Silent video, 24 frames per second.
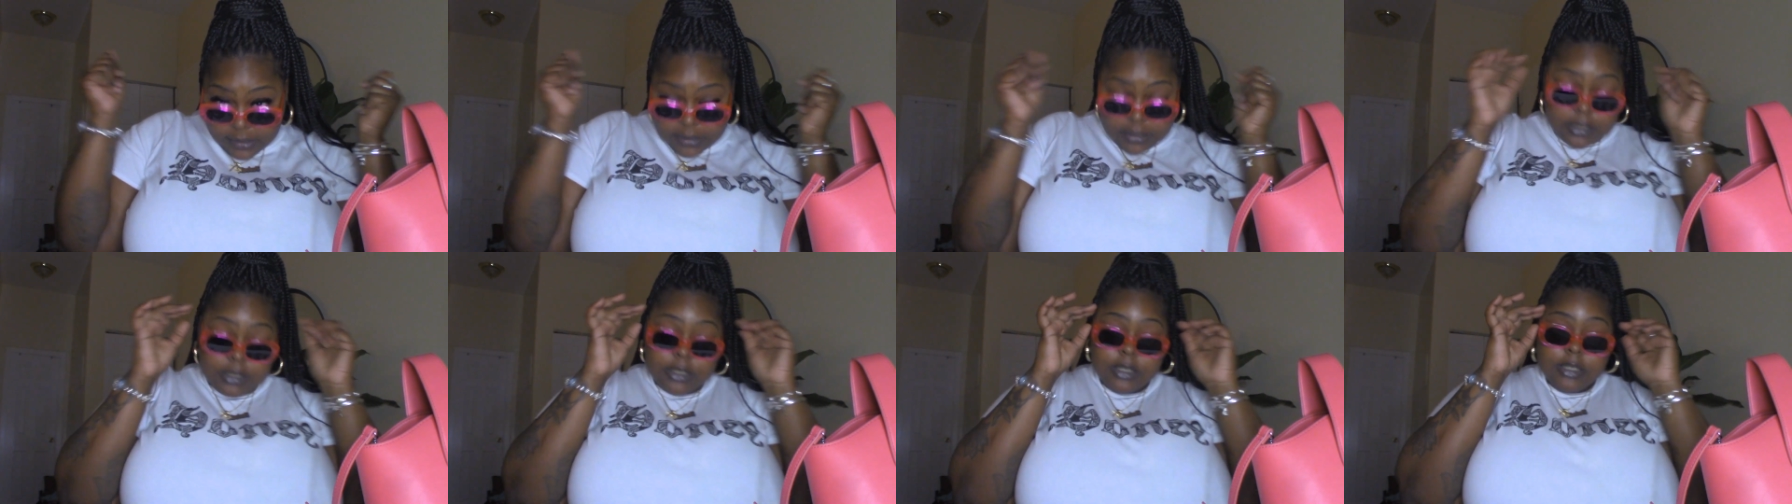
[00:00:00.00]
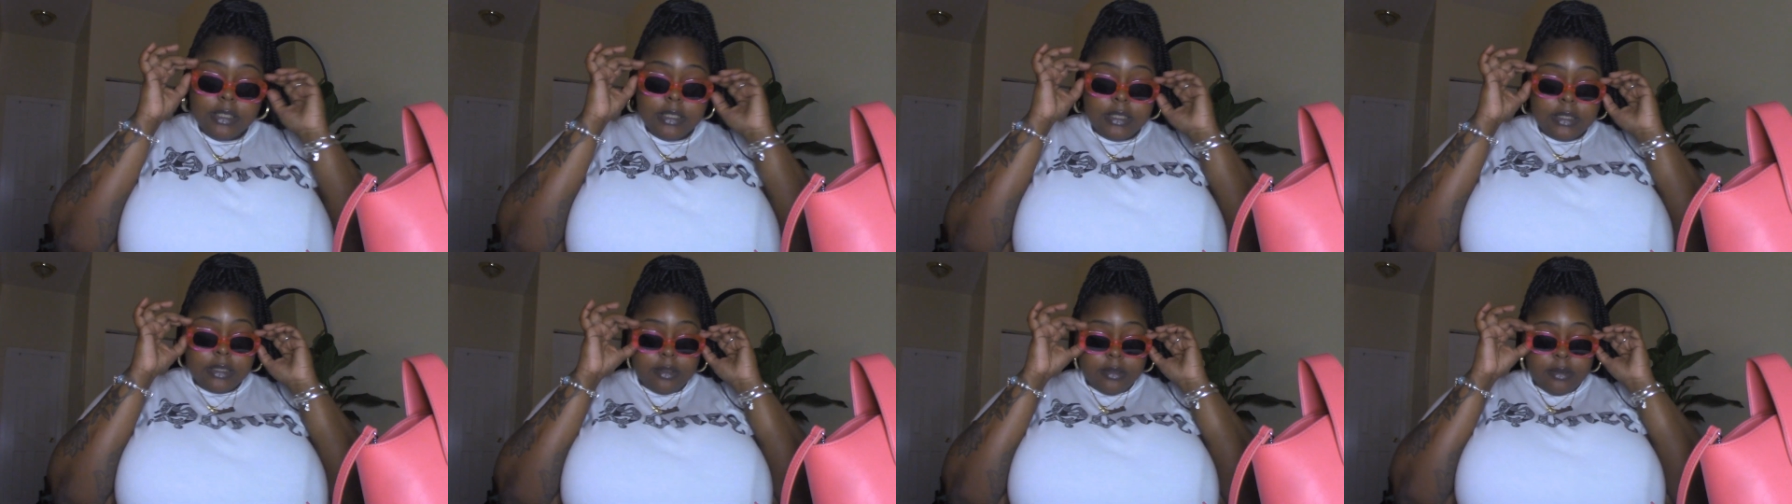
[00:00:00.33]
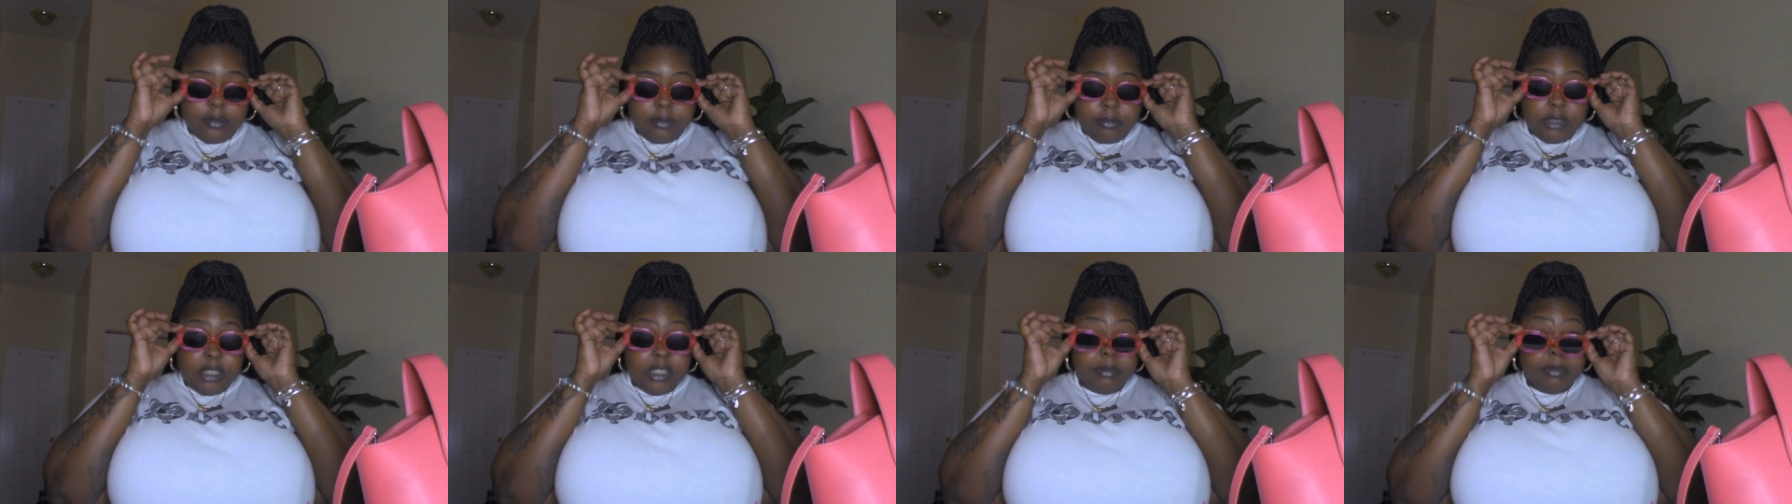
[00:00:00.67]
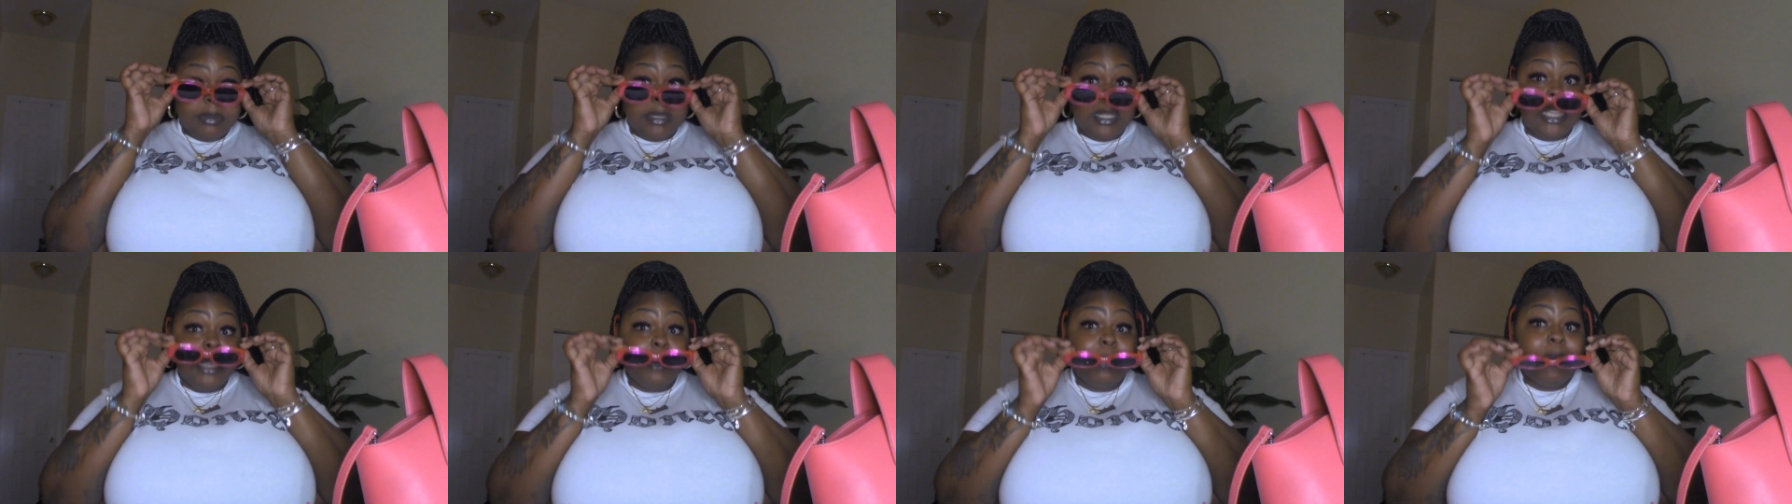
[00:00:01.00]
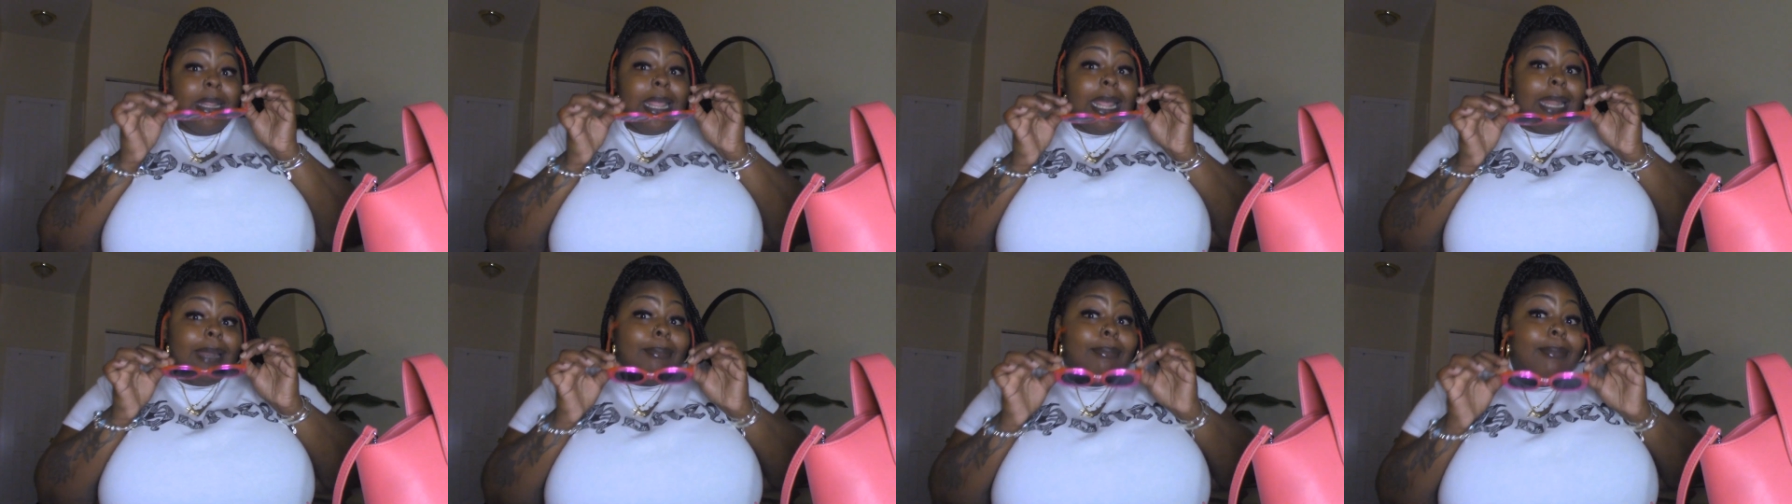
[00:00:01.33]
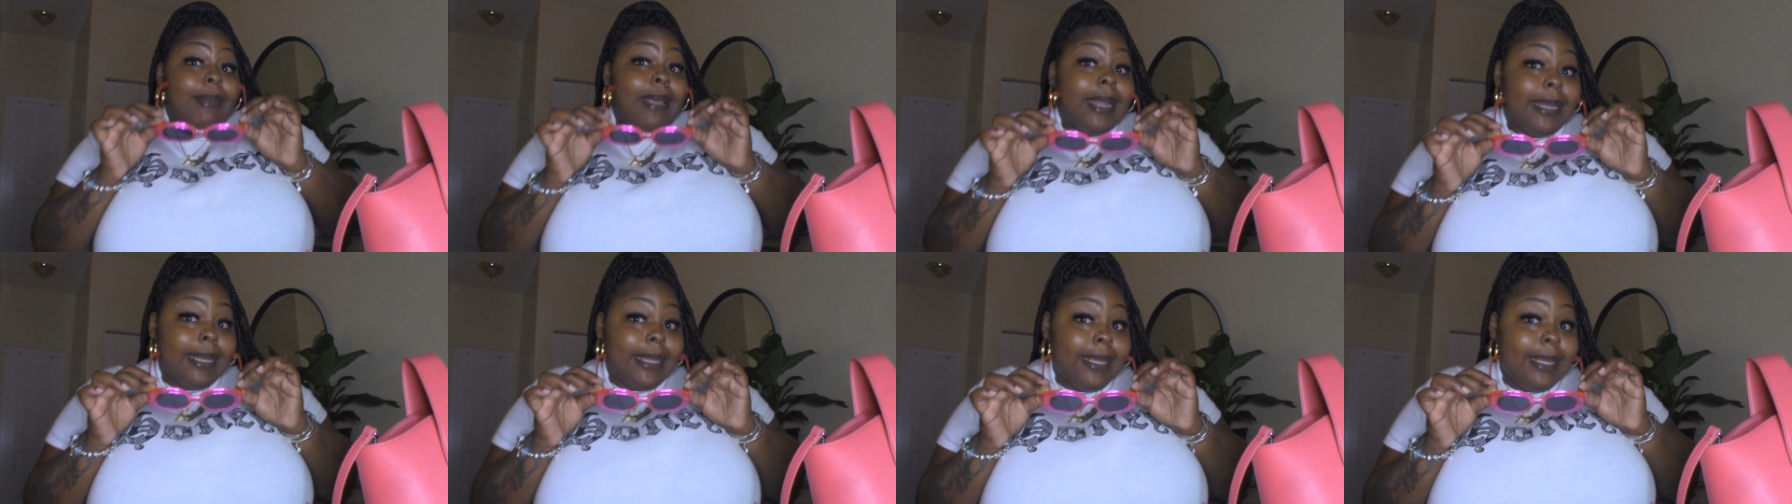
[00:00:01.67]
because she, she playing with that
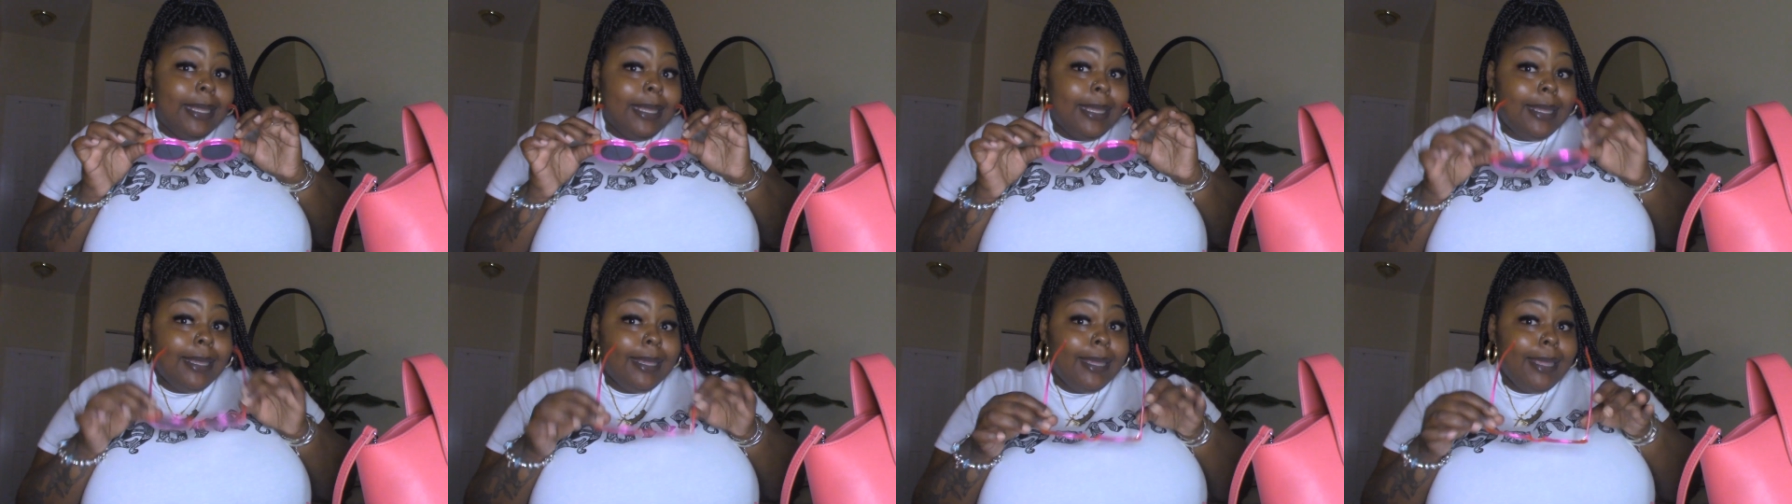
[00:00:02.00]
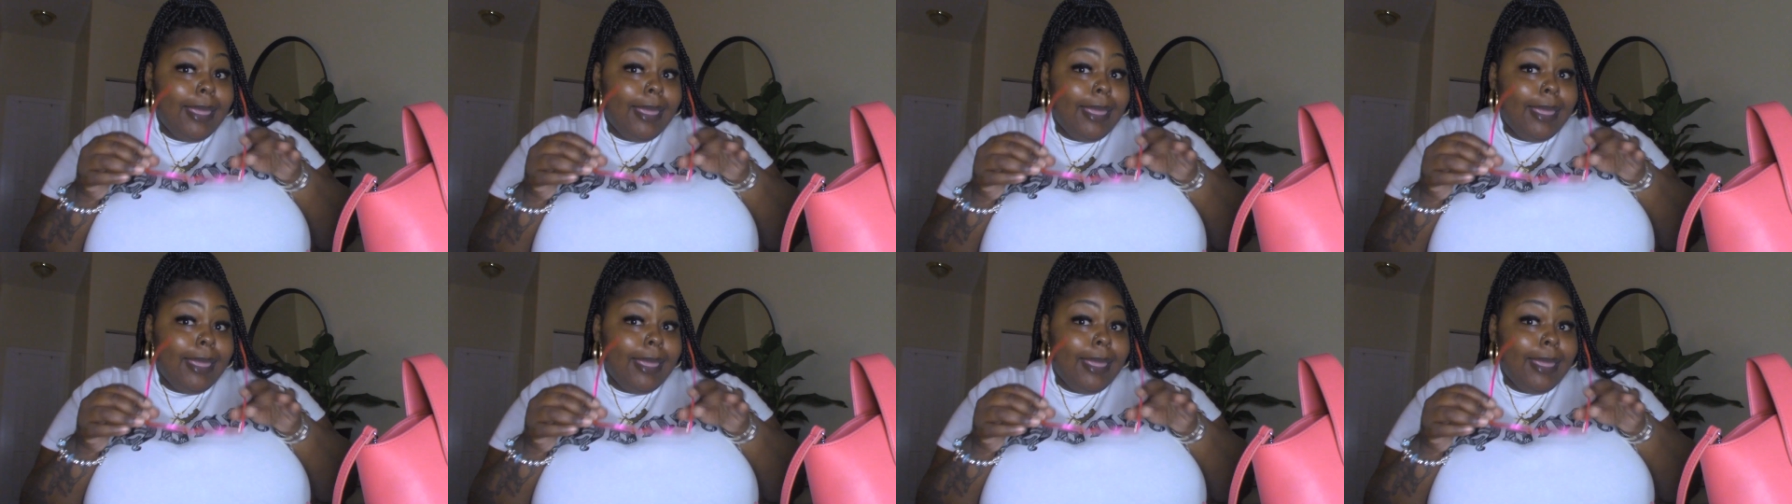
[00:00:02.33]
money.